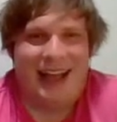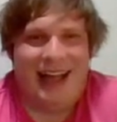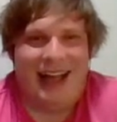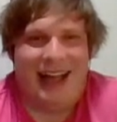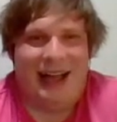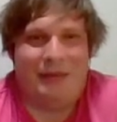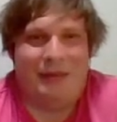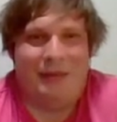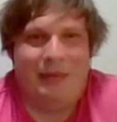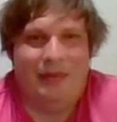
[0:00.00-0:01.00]

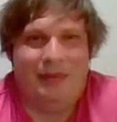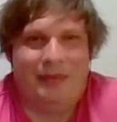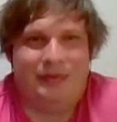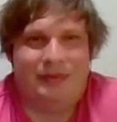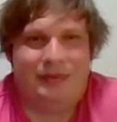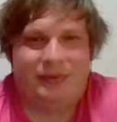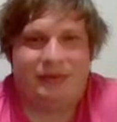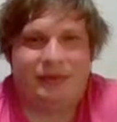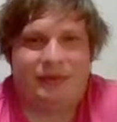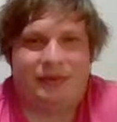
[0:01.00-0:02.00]

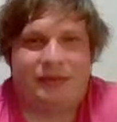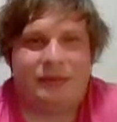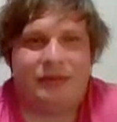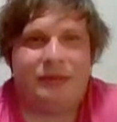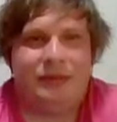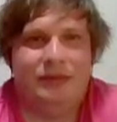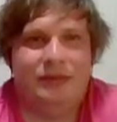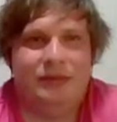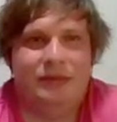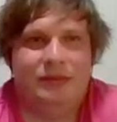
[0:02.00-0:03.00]

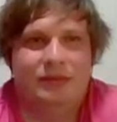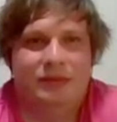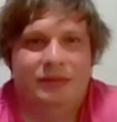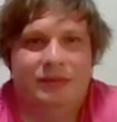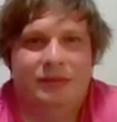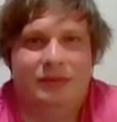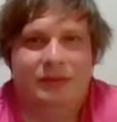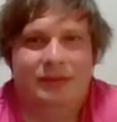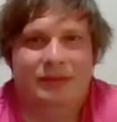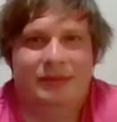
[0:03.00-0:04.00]

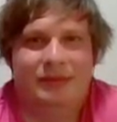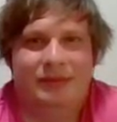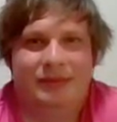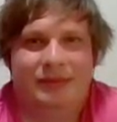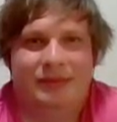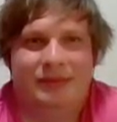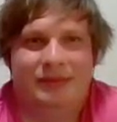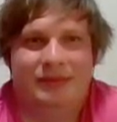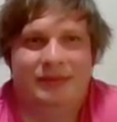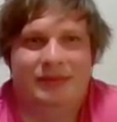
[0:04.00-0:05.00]

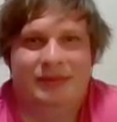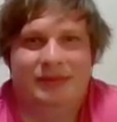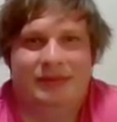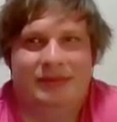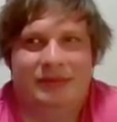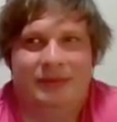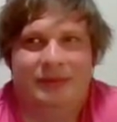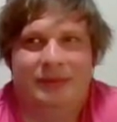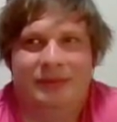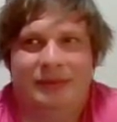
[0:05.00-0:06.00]

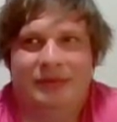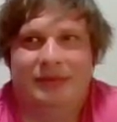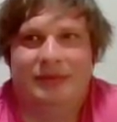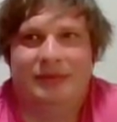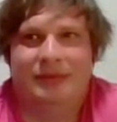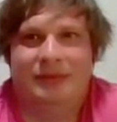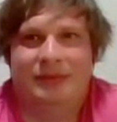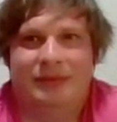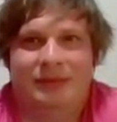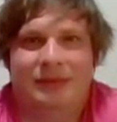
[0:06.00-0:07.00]

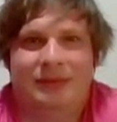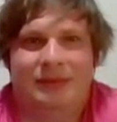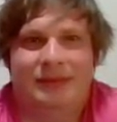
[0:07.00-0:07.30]
This person isn't speaking.